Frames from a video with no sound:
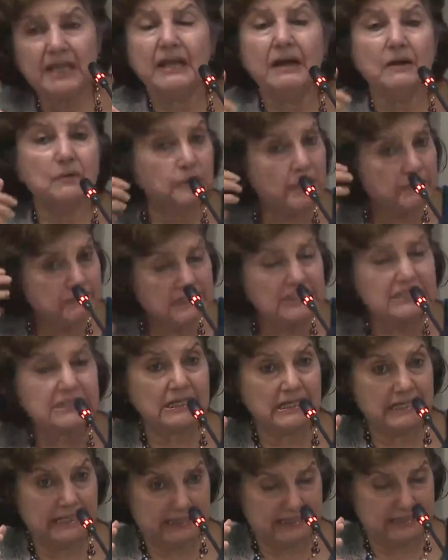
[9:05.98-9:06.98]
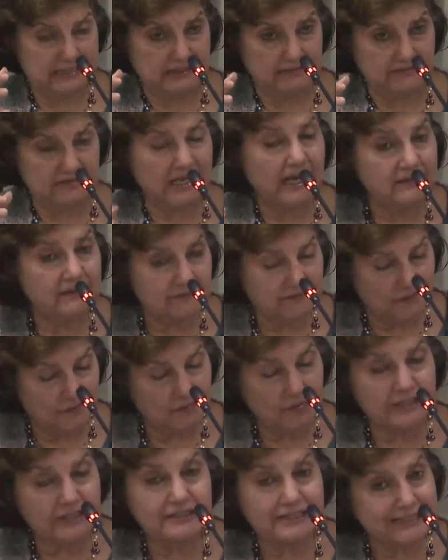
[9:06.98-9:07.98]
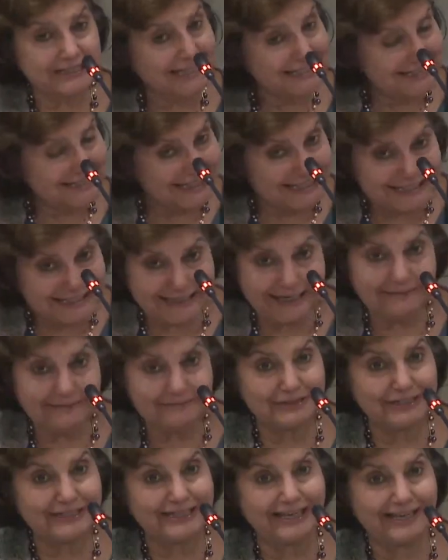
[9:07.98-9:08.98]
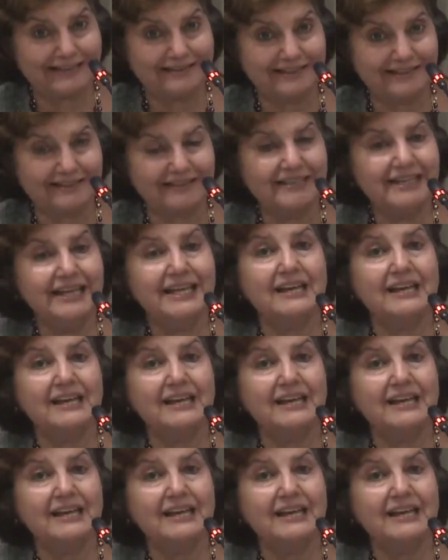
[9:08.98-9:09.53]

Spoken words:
women's collectives, and for once they did come together,